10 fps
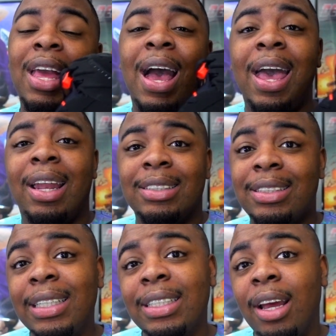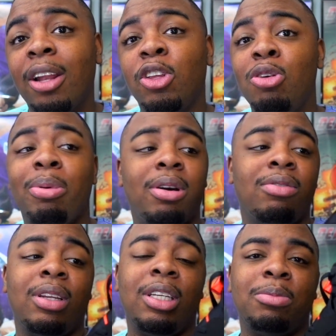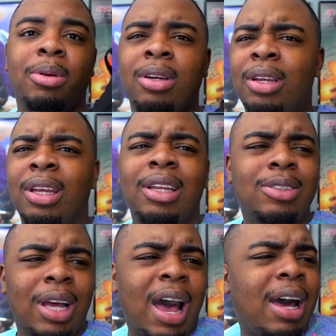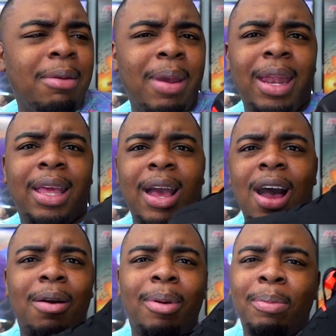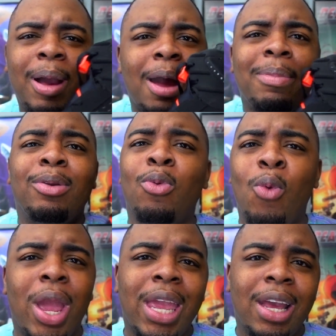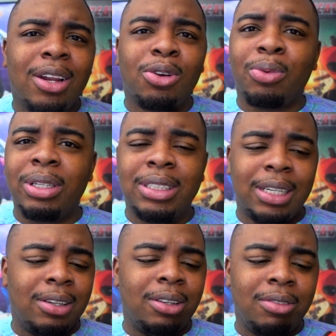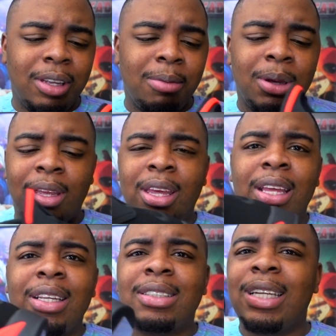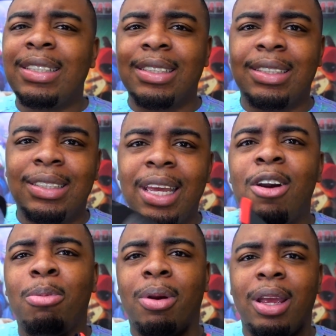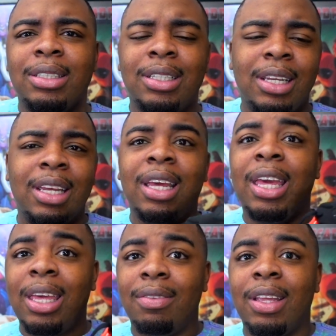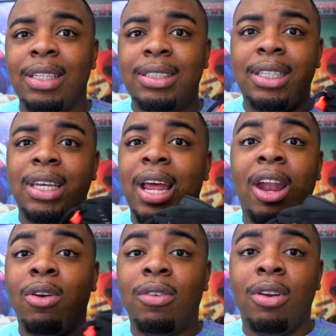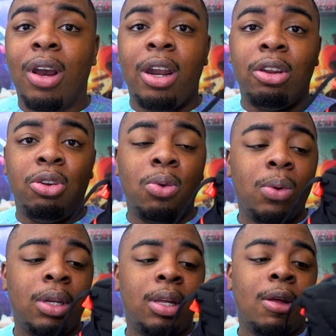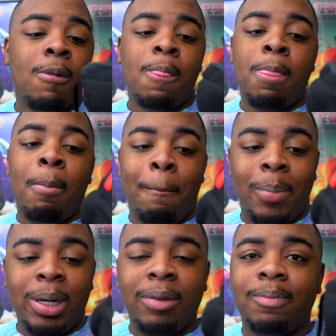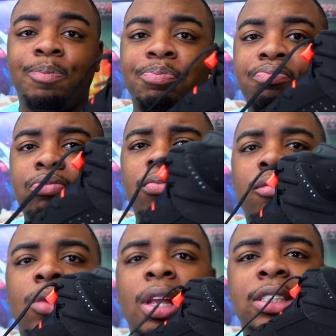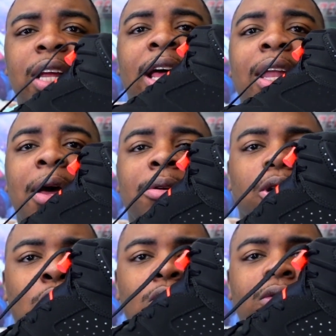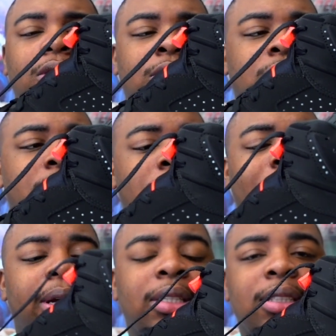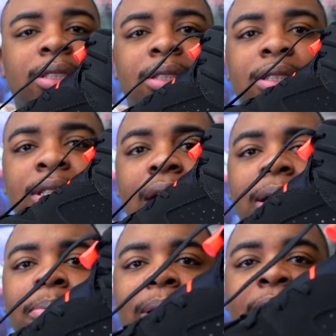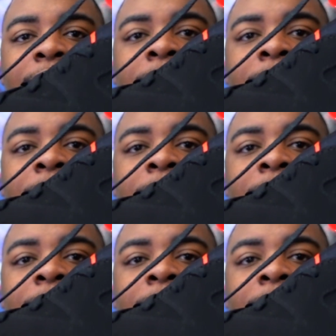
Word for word: I had a $60 coupon for these, bro. It was an automatic cop. I'm copping way under retail. You feel me? That's a sale price if they sit. I don't even know how they're doing. But it's not a lot to go over on this shoe, man. It's just a solid black